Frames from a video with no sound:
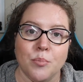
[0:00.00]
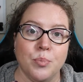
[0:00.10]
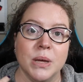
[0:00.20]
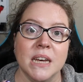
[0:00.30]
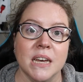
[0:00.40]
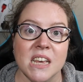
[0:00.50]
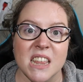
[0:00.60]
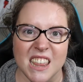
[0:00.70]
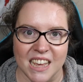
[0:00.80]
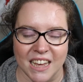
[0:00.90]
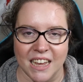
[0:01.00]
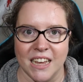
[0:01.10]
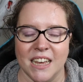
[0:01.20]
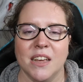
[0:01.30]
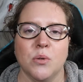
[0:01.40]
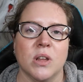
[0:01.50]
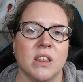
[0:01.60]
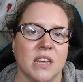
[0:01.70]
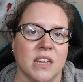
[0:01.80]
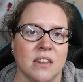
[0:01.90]
big thing
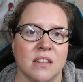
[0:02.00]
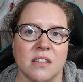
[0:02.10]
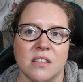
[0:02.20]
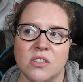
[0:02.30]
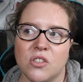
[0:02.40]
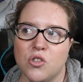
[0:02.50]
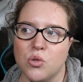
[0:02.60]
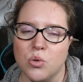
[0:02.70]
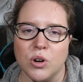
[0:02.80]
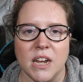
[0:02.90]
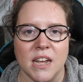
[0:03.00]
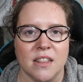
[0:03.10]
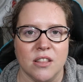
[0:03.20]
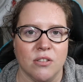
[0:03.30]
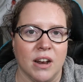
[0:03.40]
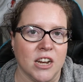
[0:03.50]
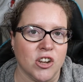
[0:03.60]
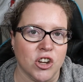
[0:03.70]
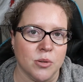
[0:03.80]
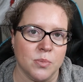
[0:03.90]
within the story and the
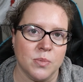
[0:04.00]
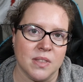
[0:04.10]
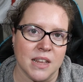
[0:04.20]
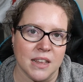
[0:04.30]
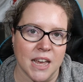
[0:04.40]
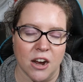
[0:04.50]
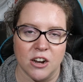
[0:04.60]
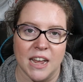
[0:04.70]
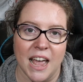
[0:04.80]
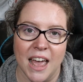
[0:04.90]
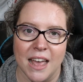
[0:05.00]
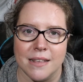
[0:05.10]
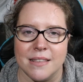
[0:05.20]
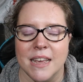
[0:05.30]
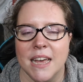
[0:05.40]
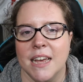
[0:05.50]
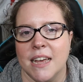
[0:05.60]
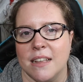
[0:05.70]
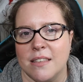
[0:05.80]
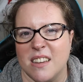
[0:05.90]
relationships that the character has.
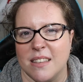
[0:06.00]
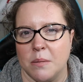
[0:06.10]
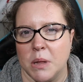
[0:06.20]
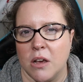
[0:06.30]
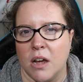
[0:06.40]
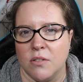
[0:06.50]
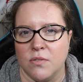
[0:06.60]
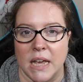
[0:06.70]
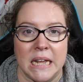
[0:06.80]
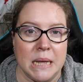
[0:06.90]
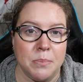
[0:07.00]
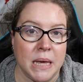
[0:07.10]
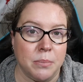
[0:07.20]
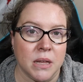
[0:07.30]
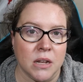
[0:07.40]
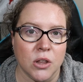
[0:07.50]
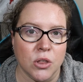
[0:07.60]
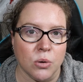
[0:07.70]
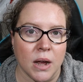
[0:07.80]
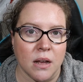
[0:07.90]
It's just something kind of vaguely peppered
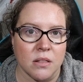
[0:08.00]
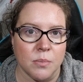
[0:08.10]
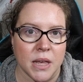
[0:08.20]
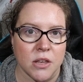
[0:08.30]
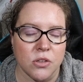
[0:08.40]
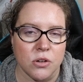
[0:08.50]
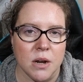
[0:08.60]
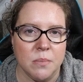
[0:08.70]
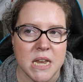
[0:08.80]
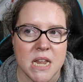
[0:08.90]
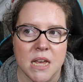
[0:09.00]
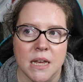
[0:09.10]
throughout the manuscript.